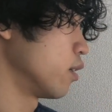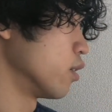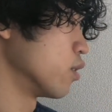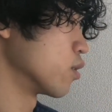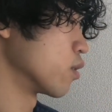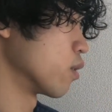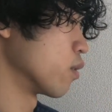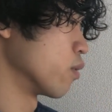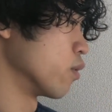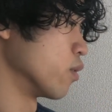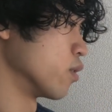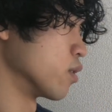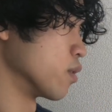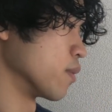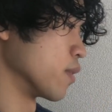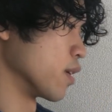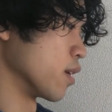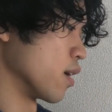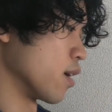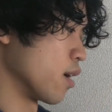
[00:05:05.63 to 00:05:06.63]
is going to
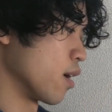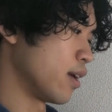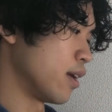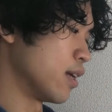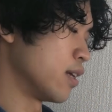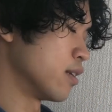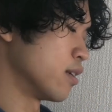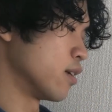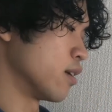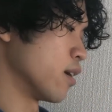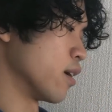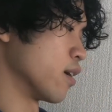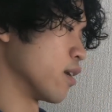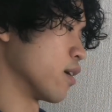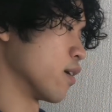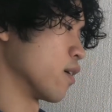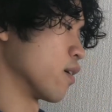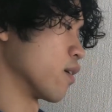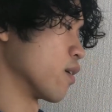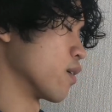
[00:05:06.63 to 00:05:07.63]
be
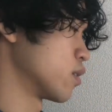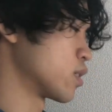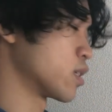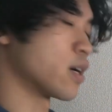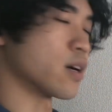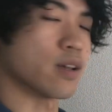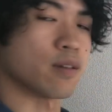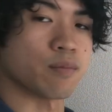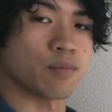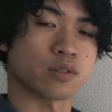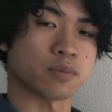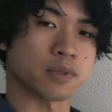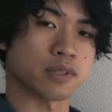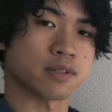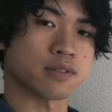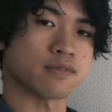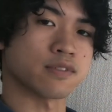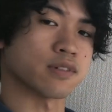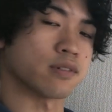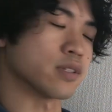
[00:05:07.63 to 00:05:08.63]
indicating a time,
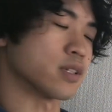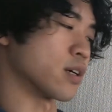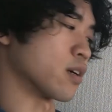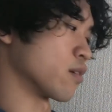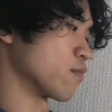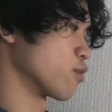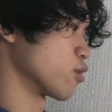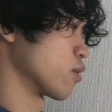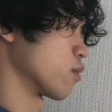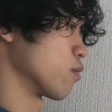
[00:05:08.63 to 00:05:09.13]
specific time. So